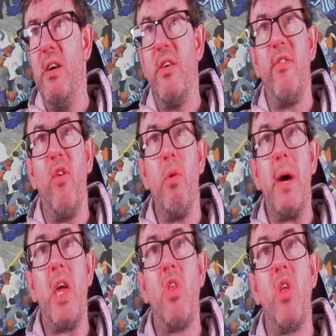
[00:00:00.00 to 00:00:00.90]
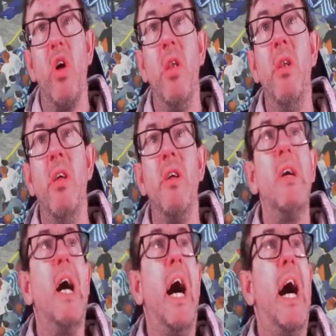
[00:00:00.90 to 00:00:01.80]
formation,
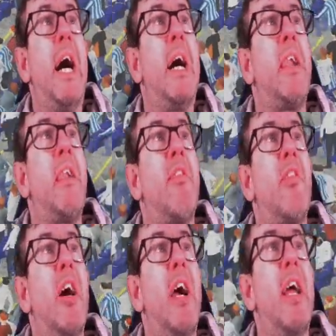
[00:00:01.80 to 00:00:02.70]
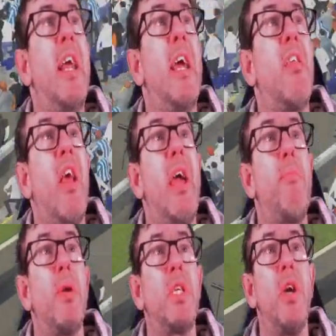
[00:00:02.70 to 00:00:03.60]
and it is a
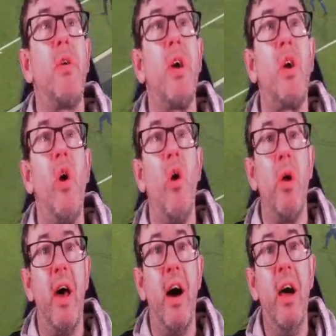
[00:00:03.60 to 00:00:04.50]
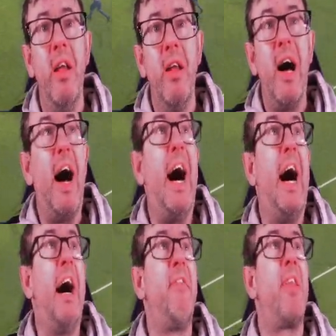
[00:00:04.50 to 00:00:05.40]
Pachuca corner
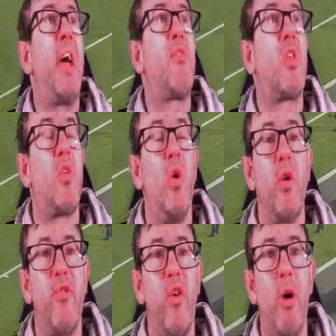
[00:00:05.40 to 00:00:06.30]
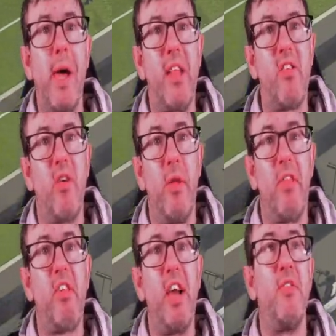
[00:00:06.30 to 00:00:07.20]
and they've scored from it. So
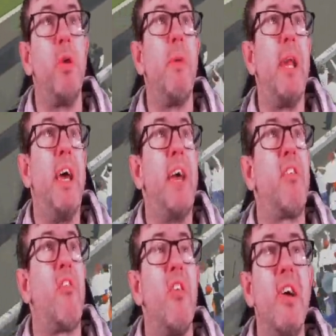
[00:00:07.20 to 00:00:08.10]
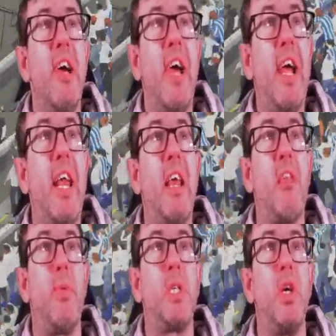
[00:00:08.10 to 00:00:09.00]
on 7 minutes it
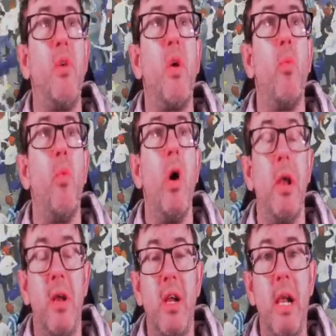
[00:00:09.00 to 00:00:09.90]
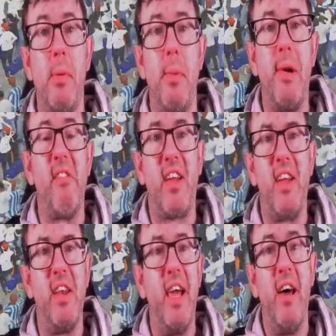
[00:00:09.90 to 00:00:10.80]
is Pachuca 1, Club
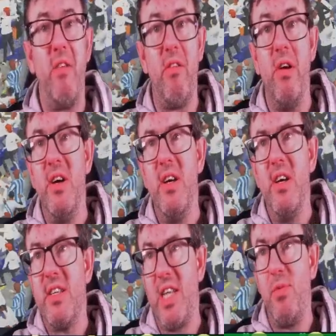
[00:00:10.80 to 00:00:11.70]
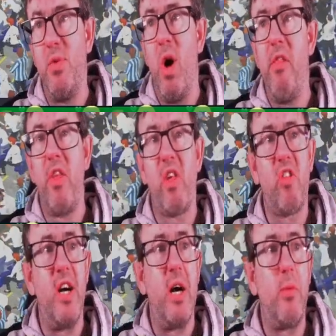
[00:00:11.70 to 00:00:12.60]
America 0. So not the
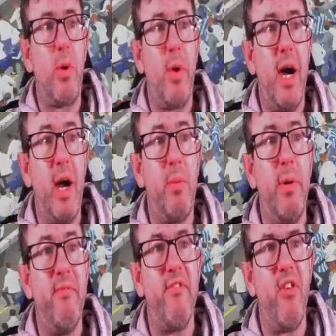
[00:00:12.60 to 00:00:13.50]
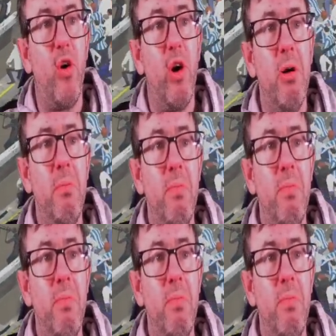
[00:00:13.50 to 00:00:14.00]
start we were hoping for.